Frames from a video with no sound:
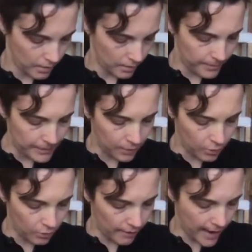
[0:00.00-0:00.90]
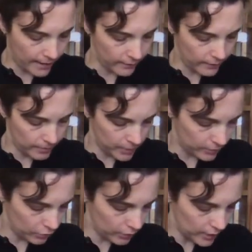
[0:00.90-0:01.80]
a bit longer out of it
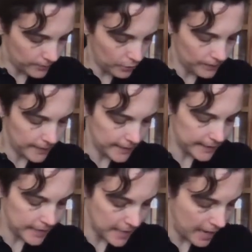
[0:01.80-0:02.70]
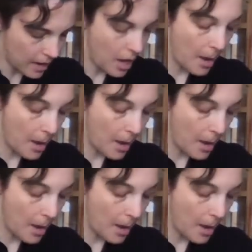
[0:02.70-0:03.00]
because all the absorbency is in there.